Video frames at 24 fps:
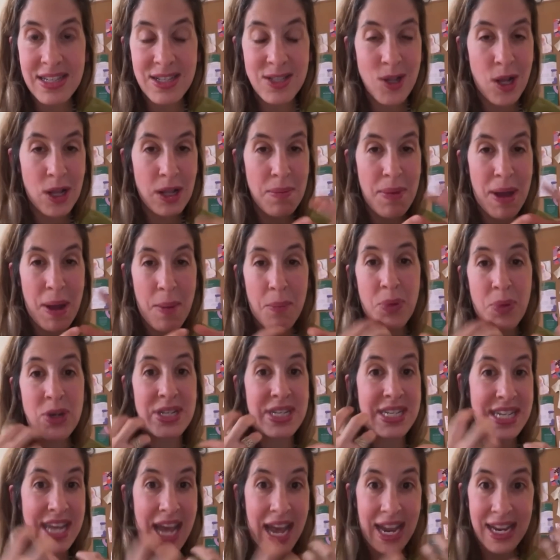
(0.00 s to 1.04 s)
is all about
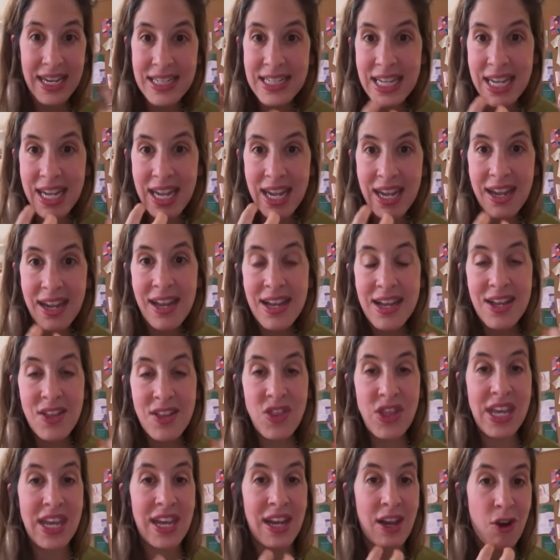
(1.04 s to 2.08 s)
protecting
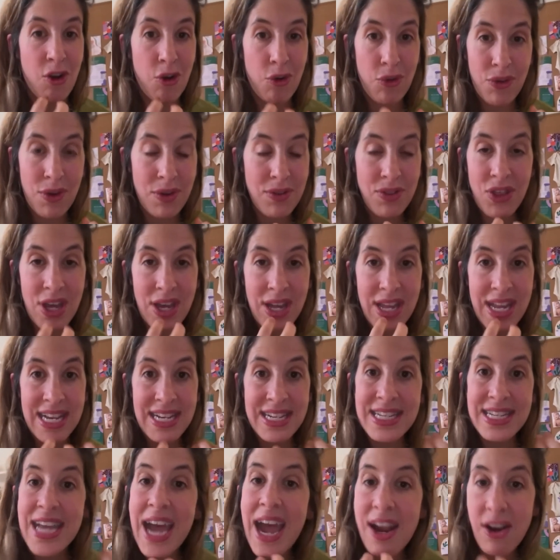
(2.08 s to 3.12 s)
the
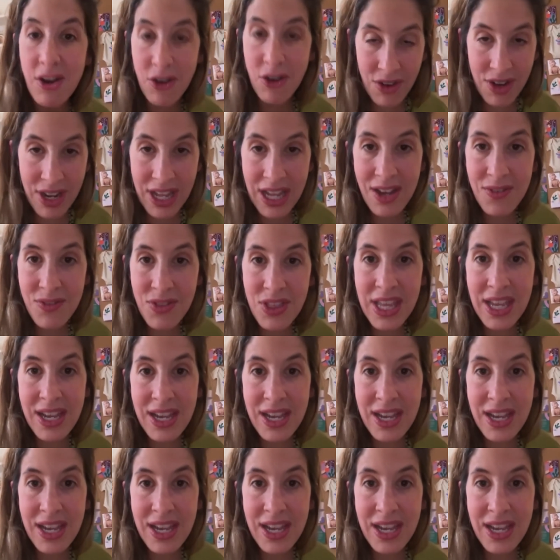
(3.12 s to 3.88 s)
integrity of the